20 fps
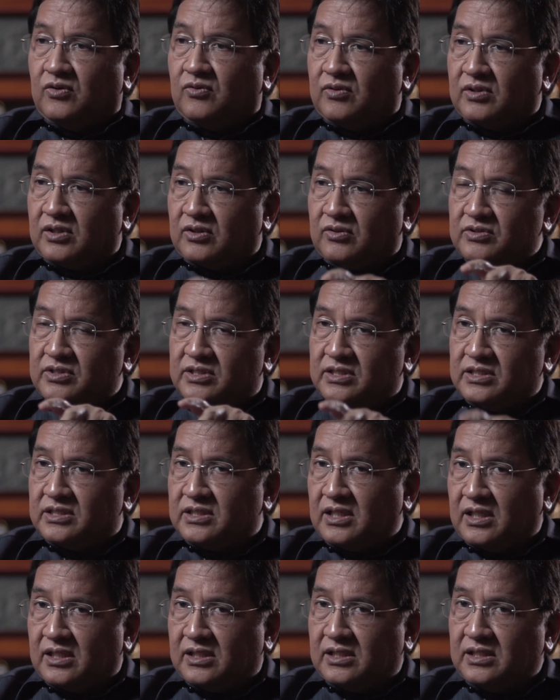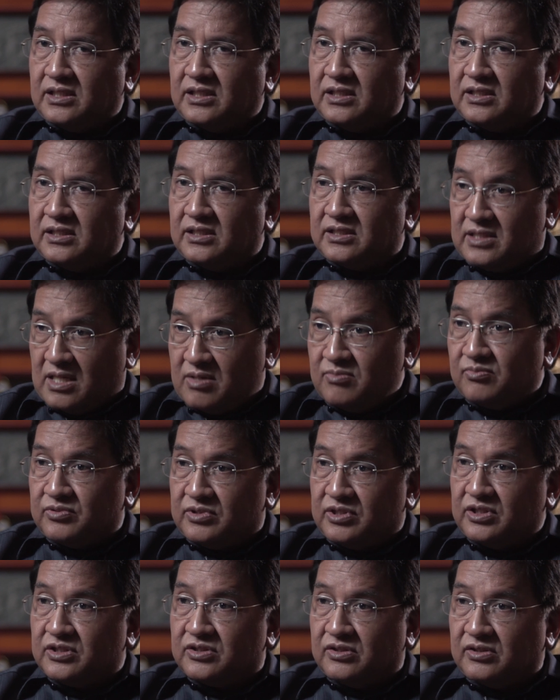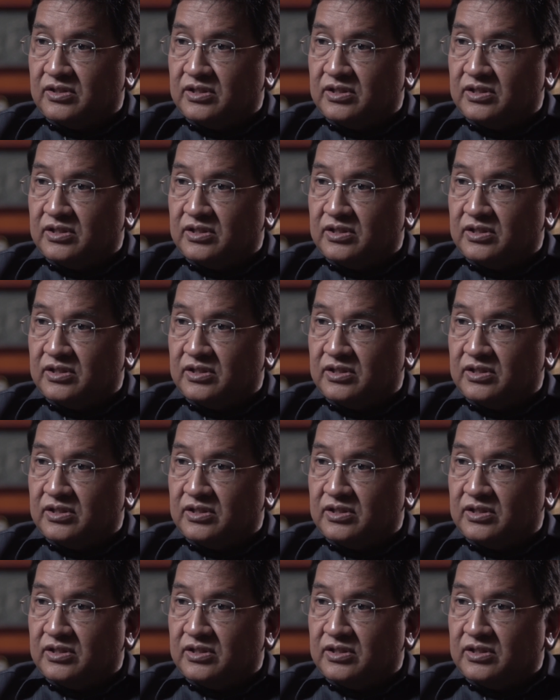who were consistently in the same position